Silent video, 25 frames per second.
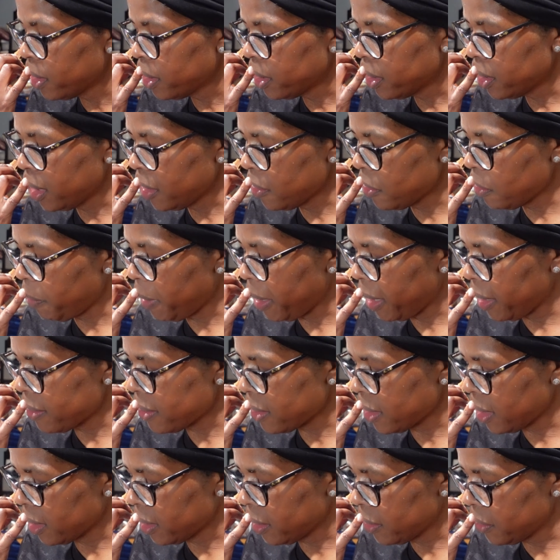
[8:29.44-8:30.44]
Each
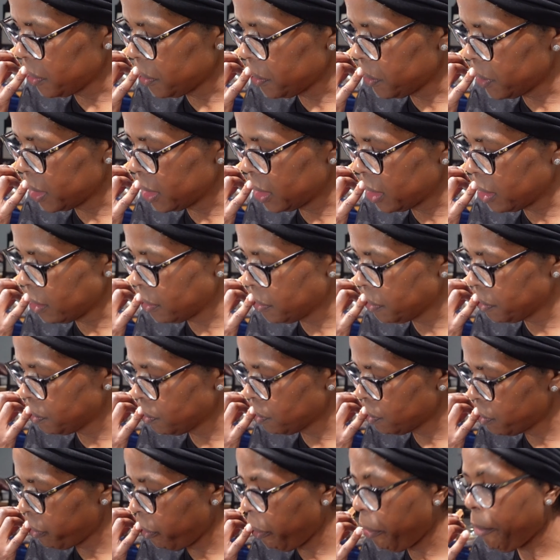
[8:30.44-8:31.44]
batch I get
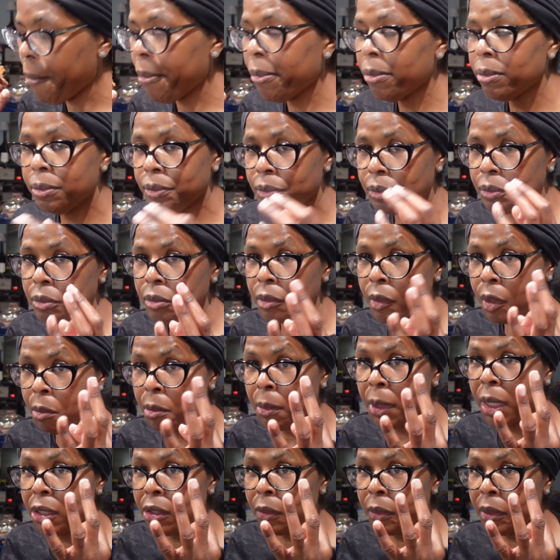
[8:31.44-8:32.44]
12. I'll
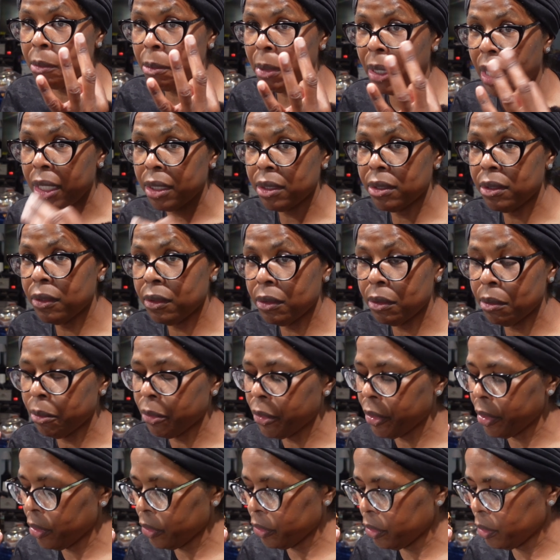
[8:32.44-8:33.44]
make 3 batches
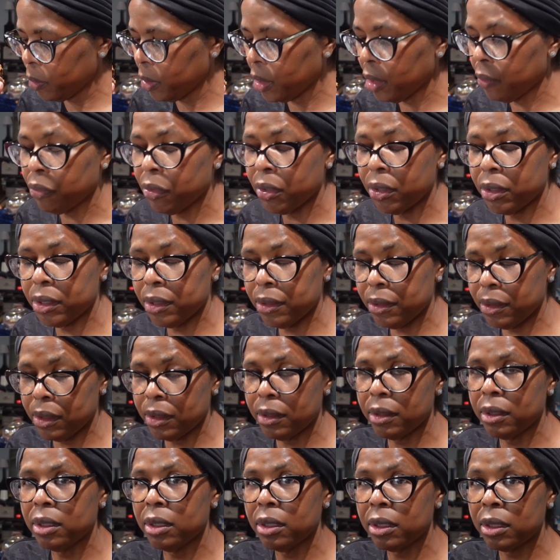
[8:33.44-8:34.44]
tomorrow. So we'll have
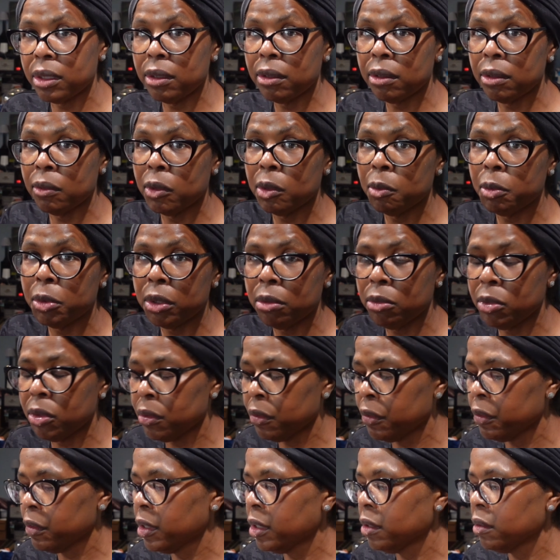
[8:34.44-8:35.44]
36 cookies and we'll put them in the
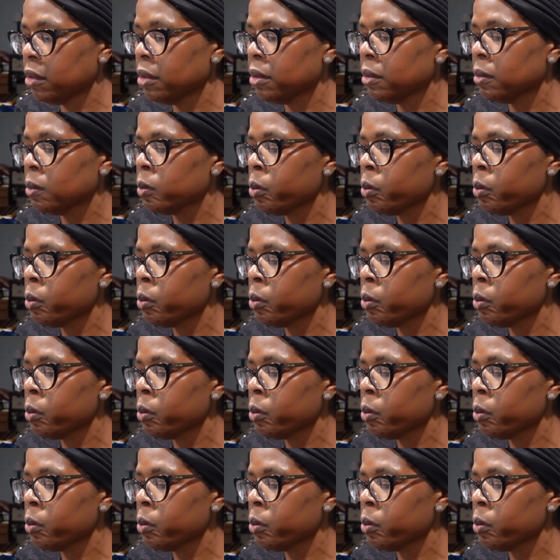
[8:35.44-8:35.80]
freezer.